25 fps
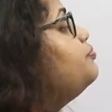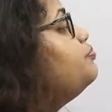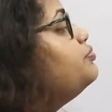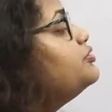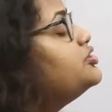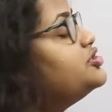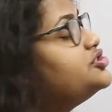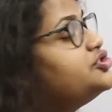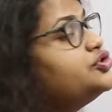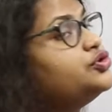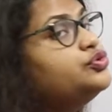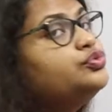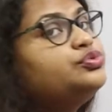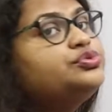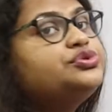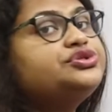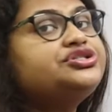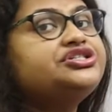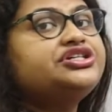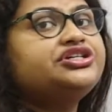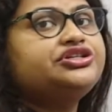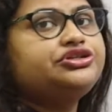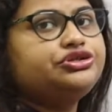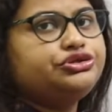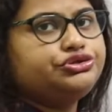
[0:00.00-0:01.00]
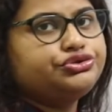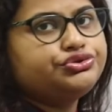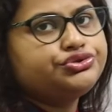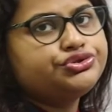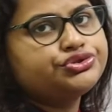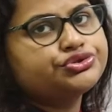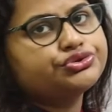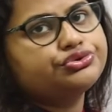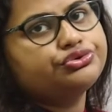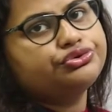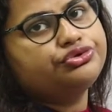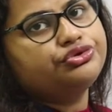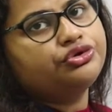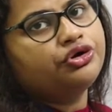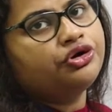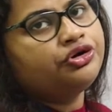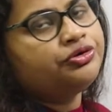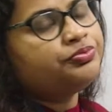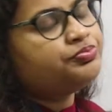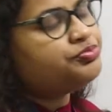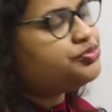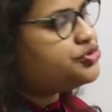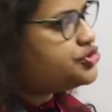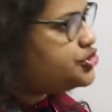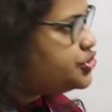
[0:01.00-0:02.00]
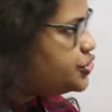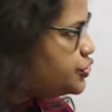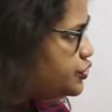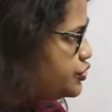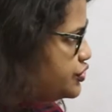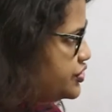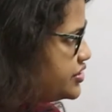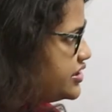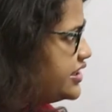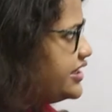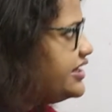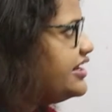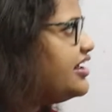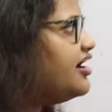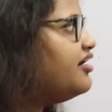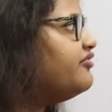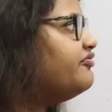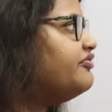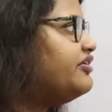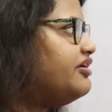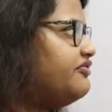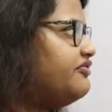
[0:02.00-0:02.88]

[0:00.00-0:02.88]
person who was accused could not produce enough